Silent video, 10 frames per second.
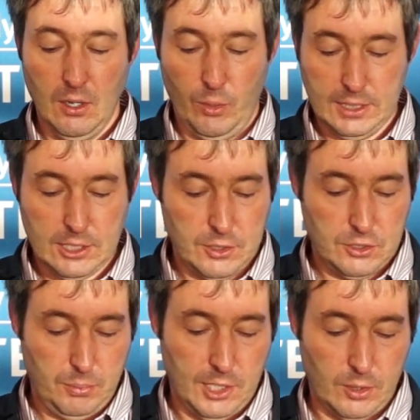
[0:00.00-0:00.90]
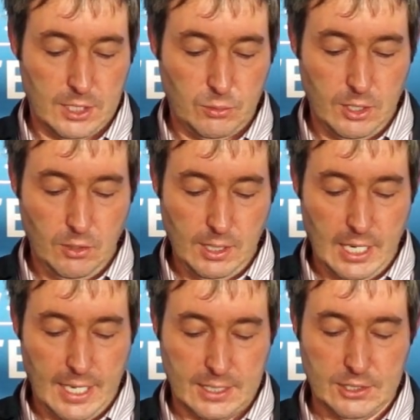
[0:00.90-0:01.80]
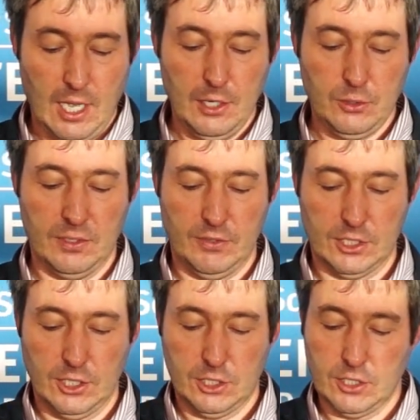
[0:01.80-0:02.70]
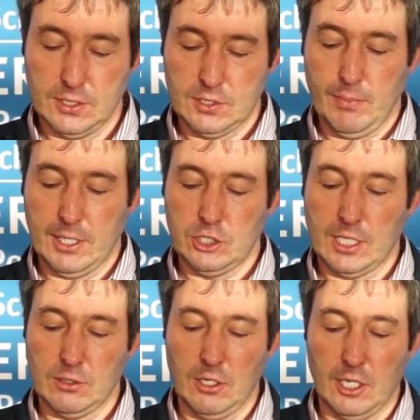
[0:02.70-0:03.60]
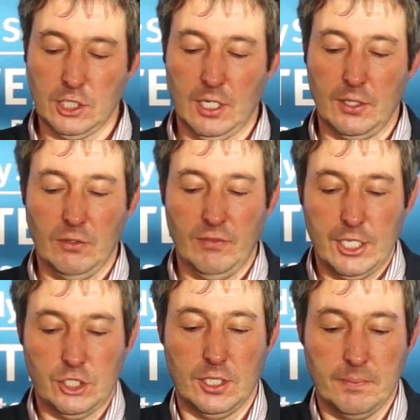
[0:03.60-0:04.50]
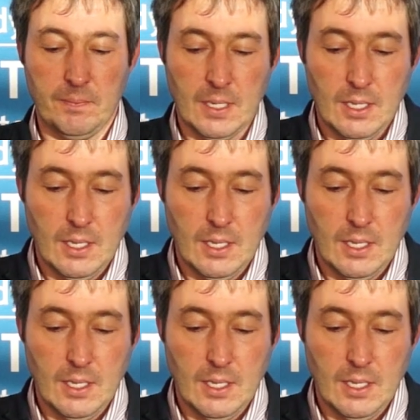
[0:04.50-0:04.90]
What such a period will look like is hard to envisage, since much technological innovation